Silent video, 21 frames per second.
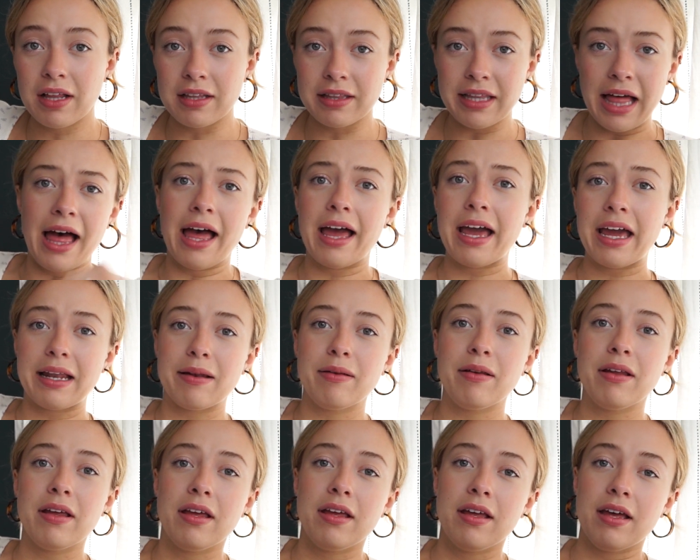a
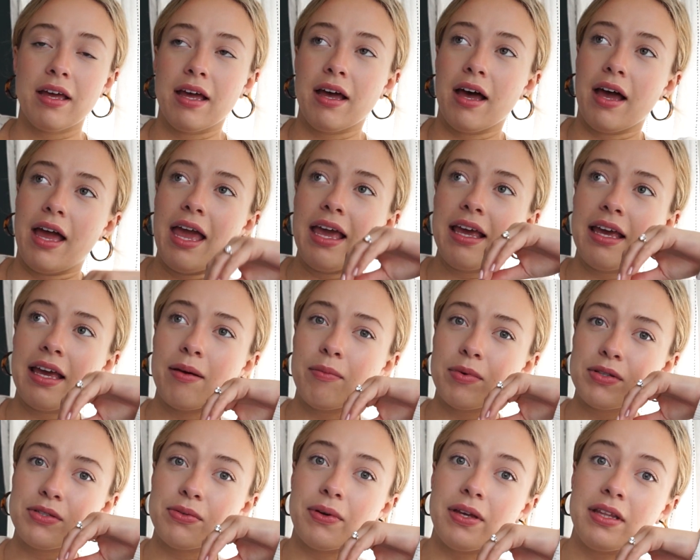line hanging
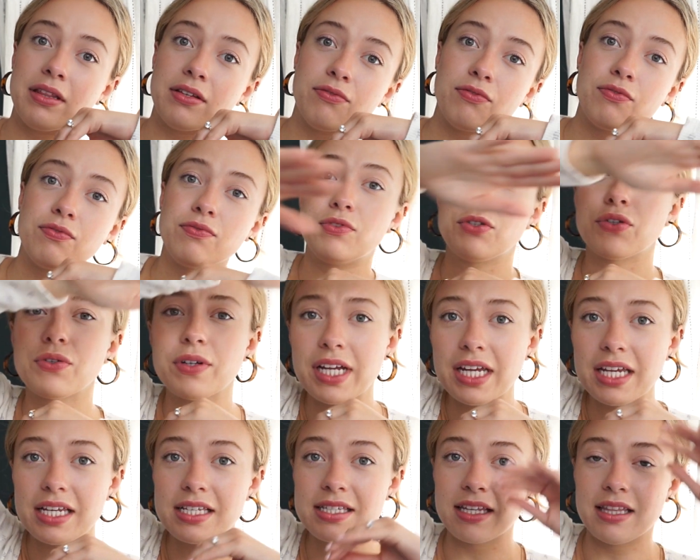between the
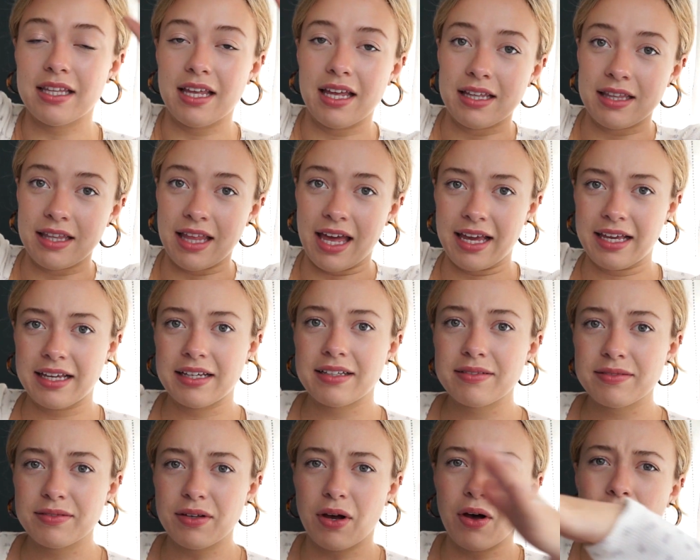trees and then like
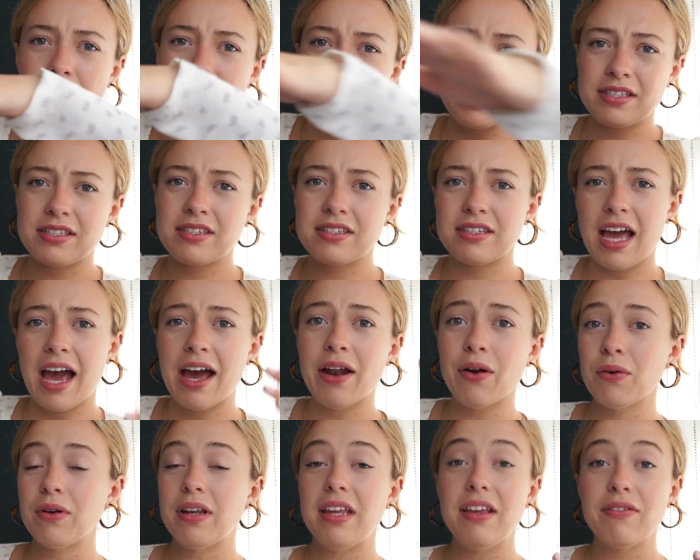all this, I
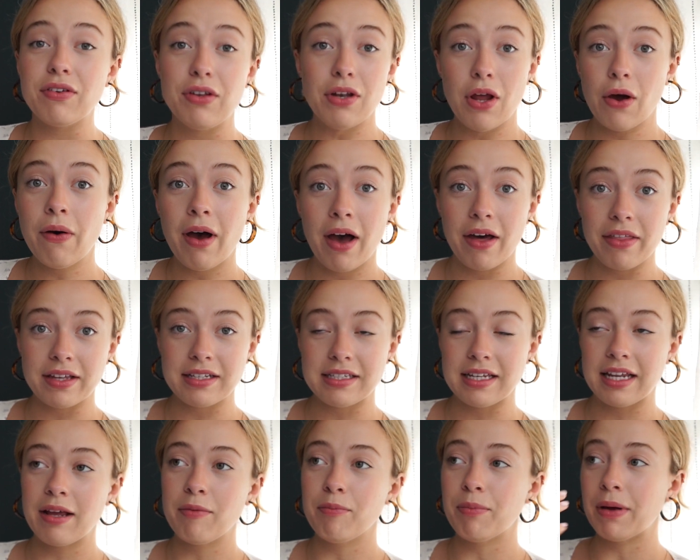don't even know how they
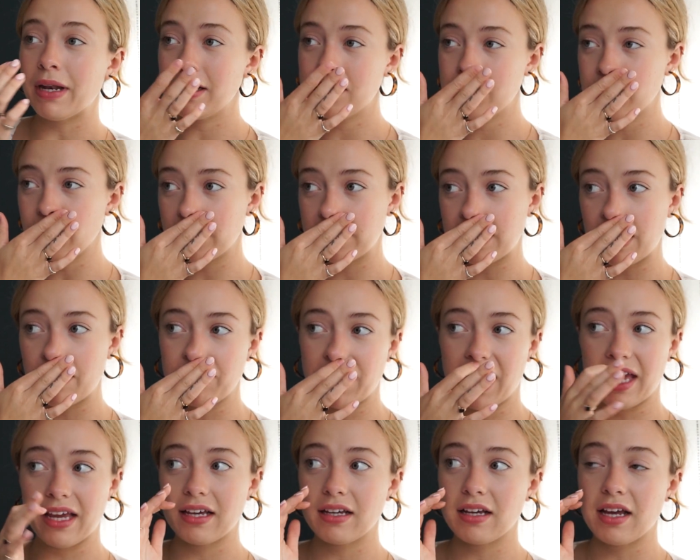did it, but it took them
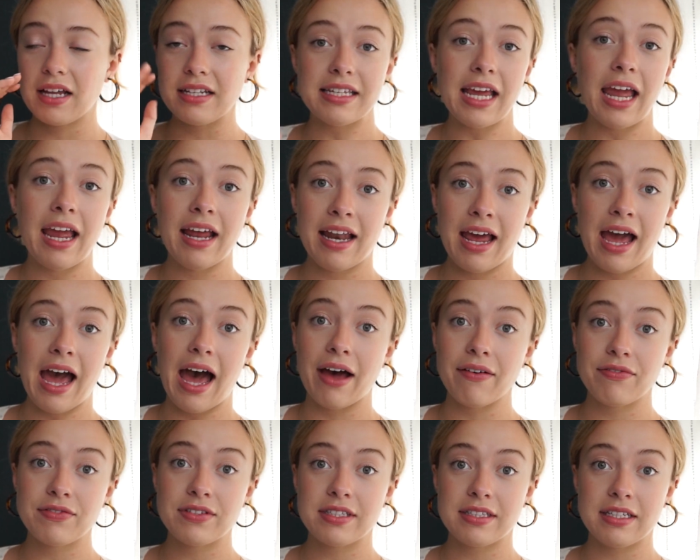like a day and a
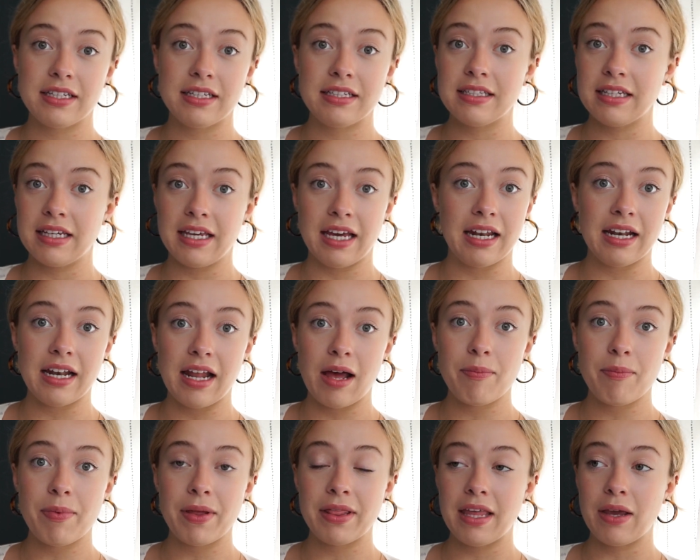half to, to get it
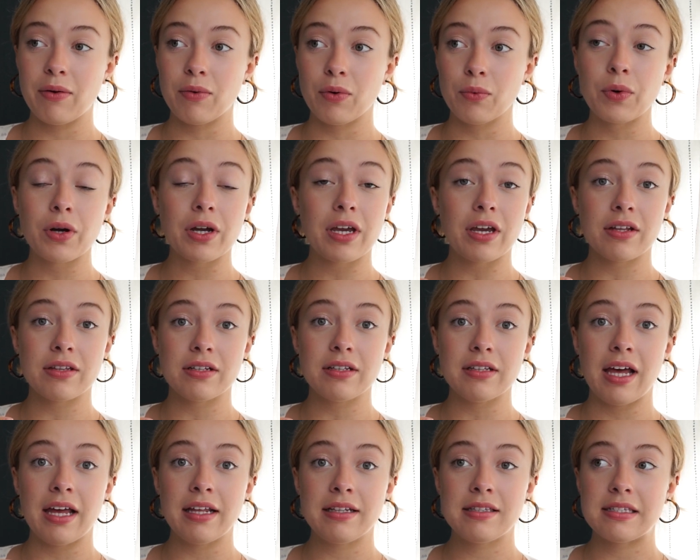up. And they were working on the
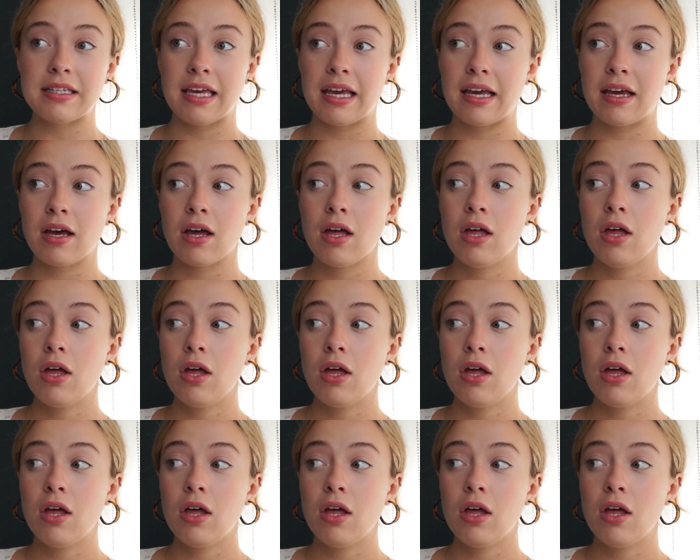lights like